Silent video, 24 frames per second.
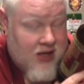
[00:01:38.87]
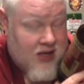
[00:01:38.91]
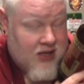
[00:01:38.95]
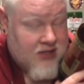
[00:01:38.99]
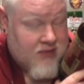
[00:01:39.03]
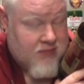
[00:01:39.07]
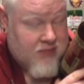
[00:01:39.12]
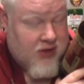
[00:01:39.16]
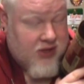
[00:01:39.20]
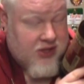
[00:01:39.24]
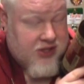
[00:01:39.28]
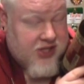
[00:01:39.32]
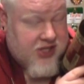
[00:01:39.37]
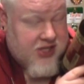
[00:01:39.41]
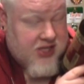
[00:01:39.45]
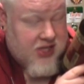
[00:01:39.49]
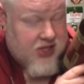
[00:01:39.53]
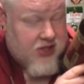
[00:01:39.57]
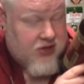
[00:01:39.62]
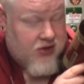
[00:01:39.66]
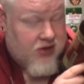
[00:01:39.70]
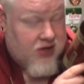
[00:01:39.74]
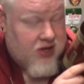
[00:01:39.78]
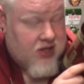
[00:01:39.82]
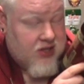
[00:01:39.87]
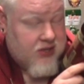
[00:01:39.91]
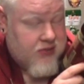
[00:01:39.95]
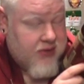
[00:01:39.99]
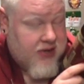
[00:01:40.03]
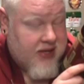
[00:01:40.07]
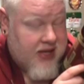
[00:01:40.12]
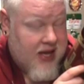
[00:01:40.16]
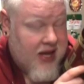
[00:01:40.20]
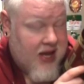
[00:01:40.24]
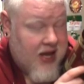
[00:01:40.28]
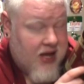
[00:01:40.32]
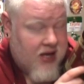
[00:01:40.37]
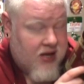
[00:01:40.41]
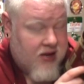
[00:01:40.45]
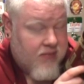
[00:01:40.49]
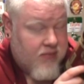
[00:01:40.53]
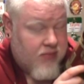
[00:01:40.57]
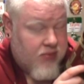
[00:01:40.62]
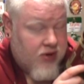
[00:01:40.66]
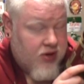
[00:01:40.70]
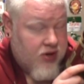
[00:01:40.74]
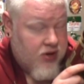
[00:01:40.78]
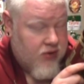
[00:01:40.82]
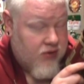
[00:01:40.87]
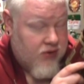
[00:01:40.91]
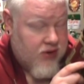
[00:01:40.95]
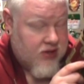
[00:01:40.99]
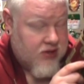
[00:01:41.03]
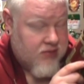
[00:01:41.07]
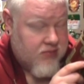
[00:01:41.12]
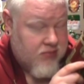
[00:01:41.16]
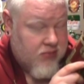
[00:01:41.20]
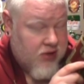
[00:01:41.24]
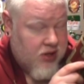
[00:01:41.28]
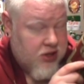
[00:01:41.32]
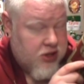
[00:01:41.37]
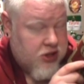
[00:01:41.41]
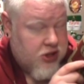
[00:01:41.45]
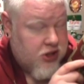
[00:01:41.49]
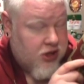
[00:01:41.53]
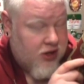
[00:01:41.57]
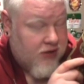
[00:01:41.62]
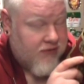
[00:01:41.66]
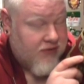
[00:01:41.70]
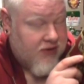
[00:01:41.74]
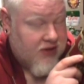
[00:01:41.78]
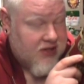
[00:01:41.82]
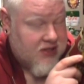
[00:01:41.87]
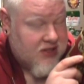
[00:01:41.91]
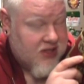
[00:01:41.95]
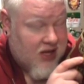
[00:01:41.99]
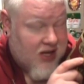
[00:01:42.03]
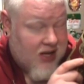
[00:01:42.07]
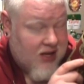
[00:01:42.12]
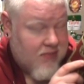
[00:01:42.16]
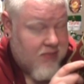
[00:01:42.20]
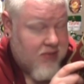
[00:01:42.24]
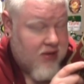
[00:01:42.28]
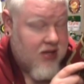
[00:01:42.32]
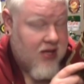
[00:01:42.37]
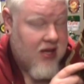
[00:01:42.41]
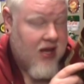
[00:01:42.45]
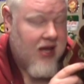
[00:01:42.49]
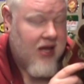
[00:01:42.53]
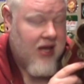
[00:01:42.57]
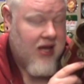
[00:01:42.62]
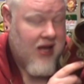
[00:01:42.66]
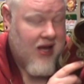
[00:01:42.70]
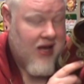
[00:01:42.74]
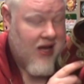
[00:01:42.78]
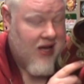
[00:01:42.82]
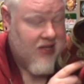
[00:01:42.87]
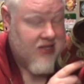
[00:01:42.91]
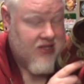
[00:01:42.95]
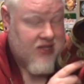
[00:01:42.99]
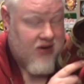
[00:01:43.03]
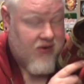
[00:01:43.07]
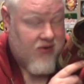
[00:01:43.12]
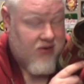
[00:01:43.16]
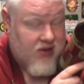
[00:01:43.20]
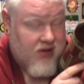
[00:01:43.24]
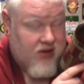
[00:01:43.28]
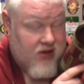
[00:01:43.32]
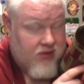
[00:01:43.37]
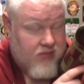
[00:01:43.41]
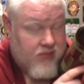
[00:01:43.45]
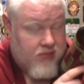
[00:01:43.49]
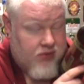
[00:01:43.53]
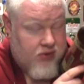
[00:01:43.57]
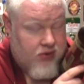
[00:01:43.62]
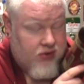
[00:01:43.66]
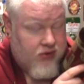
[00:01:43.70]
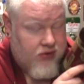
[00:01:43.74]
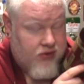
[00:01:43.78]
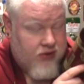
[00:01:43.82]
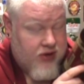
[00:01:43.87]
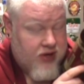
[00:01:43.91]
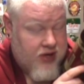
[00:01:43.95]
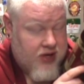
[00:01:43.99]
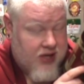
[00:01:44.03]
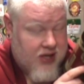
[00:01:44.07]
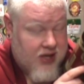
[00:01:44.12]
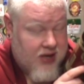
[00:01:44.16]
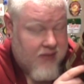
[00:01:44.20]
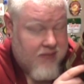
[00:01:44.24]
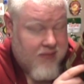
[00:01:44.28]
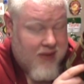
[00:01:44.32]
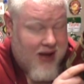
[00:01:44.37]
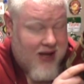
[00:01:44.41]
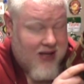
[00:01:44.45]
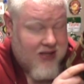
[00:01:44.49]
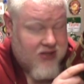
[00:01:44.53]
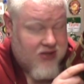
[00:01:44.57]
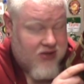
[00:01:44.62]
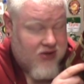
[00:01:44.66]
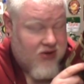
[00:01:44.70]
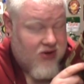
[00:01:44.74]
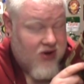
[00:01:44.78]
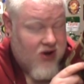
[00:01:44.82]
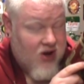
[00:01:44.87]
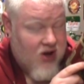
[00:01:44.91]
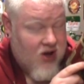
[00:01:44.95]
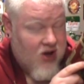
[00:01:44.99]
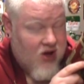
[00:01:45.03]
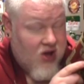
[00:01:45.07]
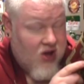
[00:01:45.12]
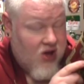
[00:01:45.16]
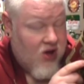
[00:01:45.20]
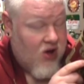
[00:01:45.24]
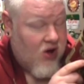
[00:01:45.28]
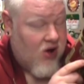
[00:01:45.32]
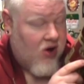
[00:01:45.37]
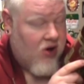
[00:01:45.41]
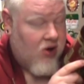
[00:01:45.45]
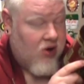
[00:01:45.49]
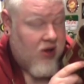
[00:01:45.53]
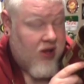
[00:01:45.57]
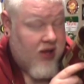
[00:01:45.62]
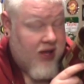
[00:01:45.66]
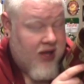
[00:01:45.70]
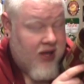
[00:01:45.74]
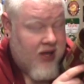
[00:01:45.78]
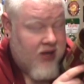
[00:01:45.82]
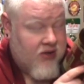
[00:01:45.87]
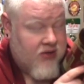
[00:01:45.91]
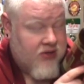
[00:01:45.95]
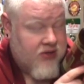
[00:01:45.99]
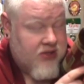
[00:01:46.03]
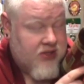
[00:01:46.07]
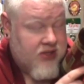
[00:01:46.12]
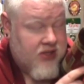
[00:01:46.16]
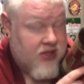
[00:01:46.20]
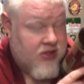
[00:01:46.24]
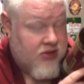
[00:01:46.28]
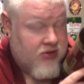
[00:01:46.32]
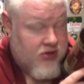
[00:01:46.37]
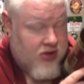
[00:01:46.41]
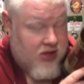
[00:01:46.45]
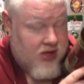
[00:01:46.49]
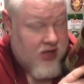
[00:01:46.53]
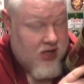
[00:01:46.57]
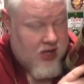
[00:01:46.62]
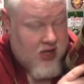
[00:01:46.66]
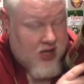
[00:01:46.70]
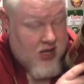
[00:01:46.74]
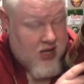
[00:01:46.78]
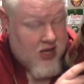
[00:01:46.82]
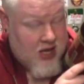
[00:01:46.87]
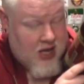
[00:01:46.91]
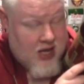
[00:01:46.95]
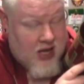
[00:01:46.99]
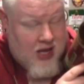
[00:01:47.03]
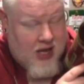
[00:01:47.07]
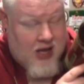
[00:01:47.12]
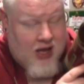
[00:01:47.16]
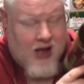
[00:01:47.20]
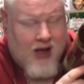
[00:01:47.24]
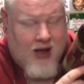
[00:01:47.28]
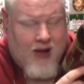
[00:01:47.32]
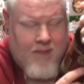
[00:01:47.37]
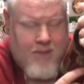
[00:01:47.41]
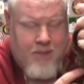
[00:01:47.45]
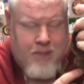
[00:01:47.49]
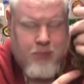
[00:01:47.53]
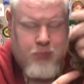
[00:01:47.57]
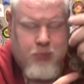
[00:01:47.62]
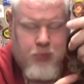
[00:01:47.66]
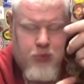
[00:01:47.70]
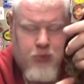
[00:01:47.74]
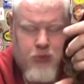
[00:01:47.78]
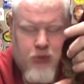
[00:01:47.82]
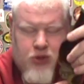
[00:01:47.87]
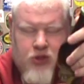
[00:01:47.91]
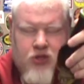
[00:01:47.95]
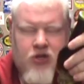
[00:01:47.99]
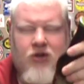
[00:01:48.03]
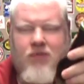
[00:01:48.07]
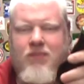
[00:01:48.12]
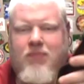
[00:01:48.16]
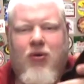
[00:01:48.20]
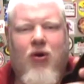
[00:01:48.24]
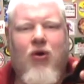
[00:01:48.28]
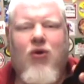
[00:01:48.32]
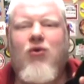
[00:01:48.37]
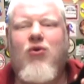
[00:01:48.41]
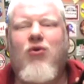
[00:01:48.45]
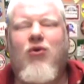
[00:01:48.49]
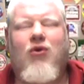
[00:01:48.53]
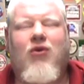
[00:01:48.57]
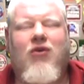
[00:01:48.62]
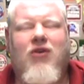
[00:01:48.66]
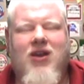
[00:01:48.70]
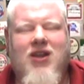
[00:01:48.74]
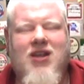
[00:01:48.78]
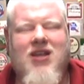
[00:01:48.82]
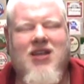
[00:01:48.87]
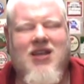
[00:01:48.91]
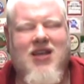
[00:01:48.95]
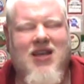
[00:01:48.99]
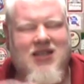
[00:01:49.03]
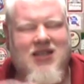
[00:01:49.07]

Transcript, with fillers: as much Citra as we can to bring you as much of this I P A as our little brewery can master. All hail Citra. Um, your brewery